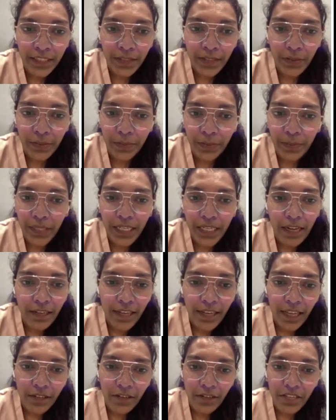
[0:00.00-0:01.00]
So in
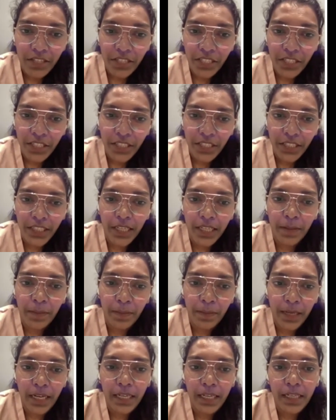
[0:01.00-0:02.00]
our calculations,
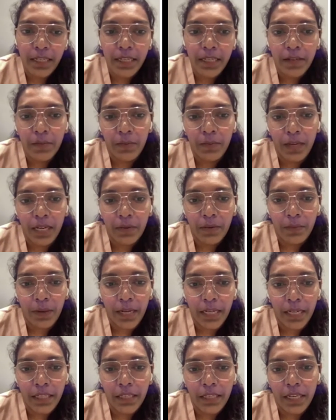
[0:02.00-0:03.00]
complete
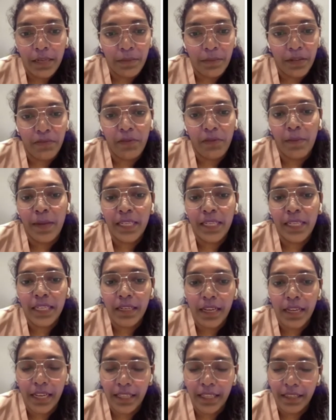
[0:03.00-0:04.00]
worldwide treatment for
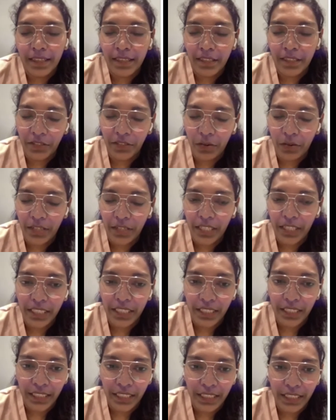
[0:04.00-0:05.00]
mental health
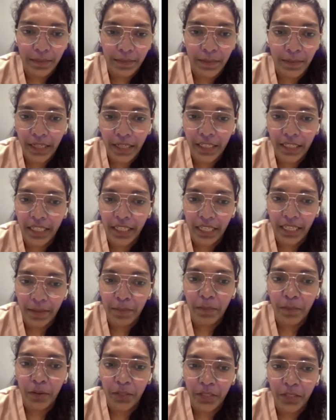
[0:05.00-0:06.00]
disorders is practically
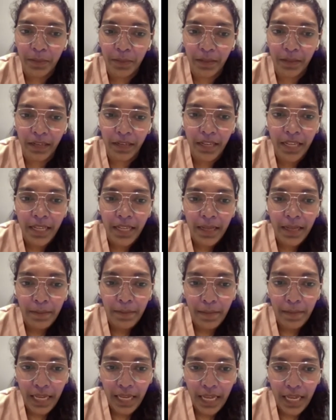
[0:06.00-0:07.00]
impossible,
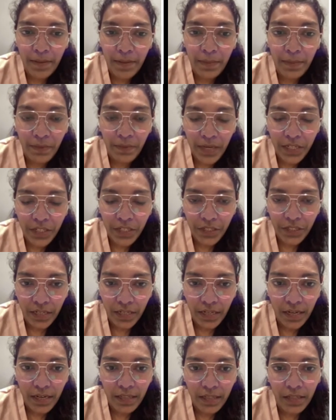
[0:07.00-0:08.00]
making
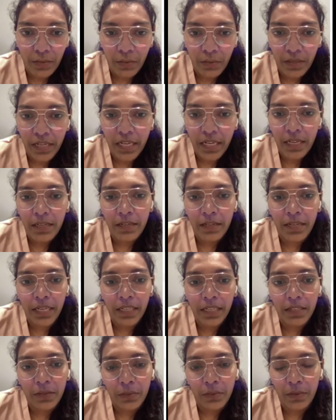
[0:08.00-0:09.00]
prevention the only
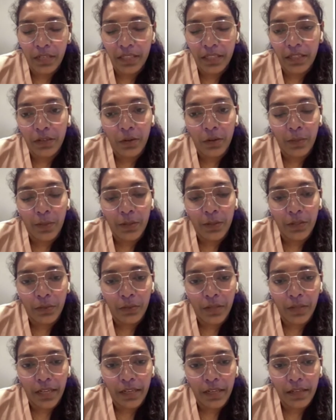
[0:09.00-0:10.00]
real tool in the global
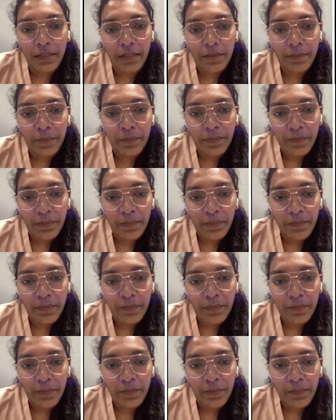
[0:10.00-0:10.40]
toolkit.